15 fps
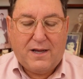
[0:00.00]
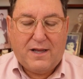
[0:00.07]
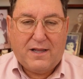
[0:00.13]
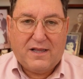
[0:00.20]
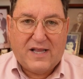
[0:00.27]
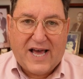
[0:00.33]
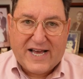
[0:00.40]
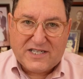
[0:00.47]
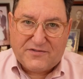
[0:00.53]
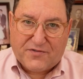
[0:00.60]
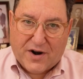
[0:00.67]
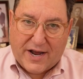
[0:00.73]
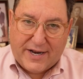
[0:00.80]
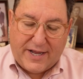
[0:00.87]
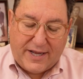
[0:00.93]
Last
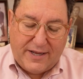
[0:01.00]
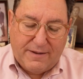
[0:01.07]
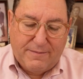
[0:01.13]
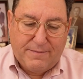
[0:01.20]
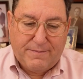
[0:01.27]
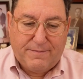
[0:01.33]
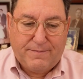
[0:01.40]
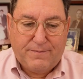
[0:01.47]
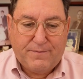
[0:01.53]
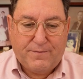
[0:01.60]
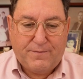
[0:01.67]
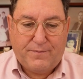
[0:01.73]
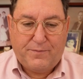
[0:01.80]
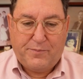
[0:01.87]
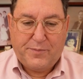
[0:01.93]
Friday,
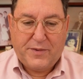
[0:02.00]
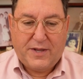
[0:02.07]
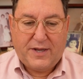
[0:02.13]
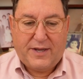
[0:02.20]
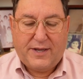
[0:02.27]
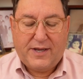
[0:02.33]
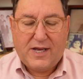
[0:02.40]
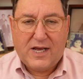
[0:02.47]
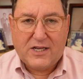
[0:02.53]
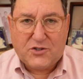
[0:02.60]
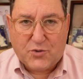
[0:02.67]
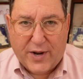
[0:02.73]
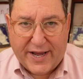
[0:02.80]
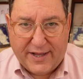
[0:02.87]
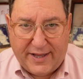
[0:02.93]

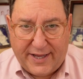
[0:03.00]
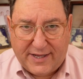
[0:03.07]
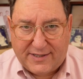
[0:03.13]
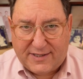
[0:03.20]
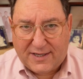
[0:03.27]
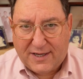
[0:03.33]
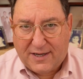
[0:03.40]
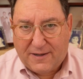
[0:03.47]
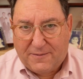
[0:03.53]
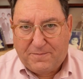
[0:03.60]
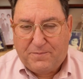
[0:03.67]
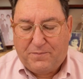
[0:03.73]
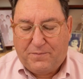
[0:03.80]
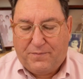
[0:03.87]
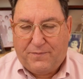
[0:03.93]
Israelis
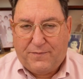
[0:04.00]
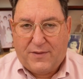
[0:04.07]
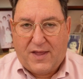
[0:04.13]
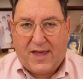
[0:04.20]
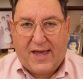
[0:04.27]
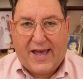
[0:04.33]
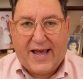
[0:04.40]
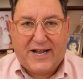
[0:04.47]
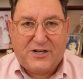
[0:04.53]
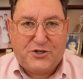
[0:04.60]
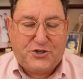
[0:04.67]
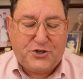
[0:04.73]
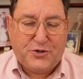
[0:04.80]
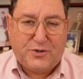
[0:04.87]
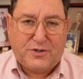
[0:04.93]
and
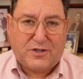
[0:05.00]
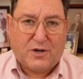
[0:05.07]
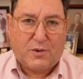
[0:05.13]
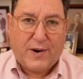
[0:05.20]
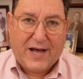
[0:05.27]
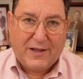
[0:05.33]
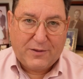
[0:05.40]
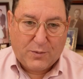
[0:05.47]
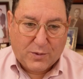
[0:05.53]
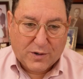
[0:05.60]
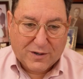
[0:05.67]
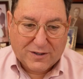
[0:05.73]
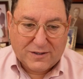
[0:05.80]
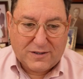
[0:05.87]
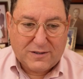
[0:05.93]
Jews around the
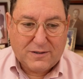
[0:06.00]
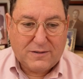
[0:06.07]
world